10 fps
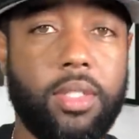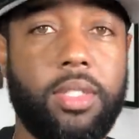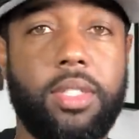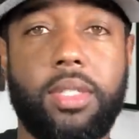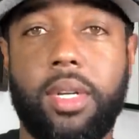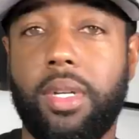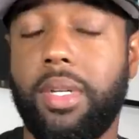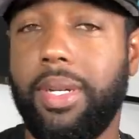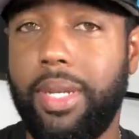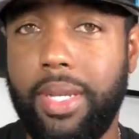She's gonna
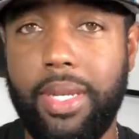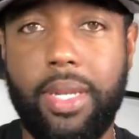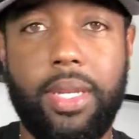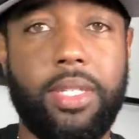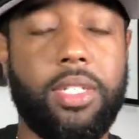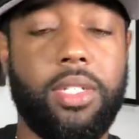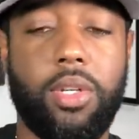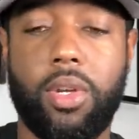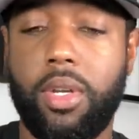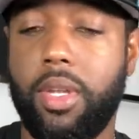clean. She's
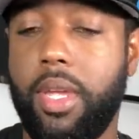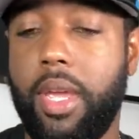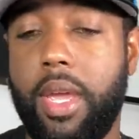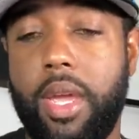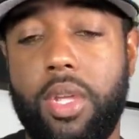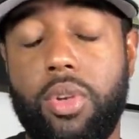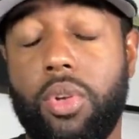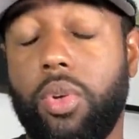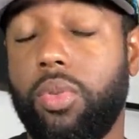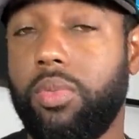gonna, you
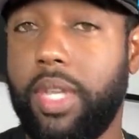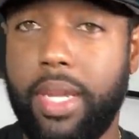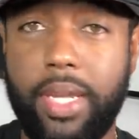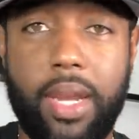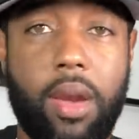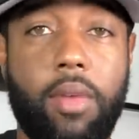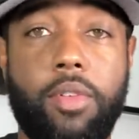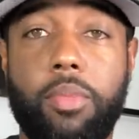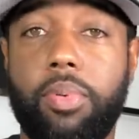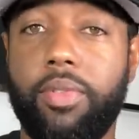know, take care of
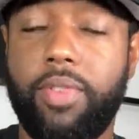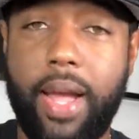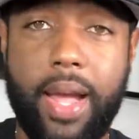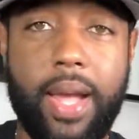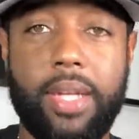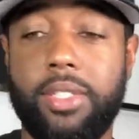you, provide.